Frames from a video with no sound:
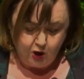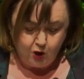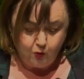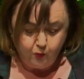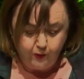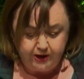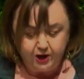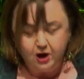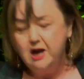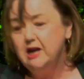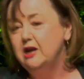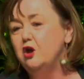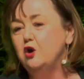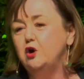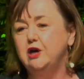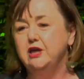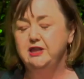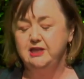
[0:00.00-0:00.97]
When I
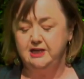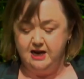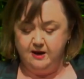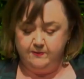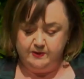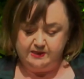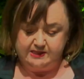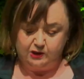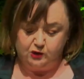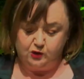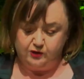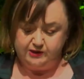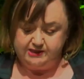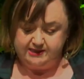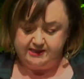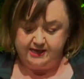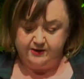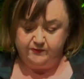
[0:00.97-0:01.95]
look at the numbers
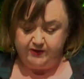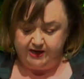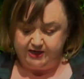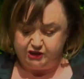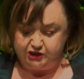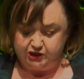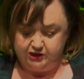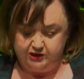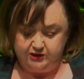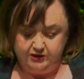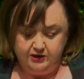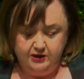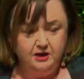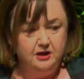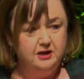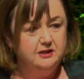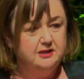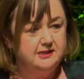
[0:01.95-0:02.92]
across the region,
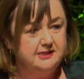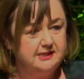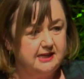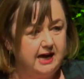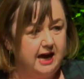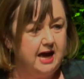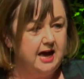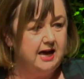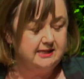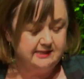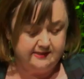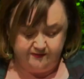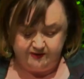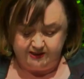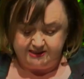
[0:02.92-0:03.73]
the scars of the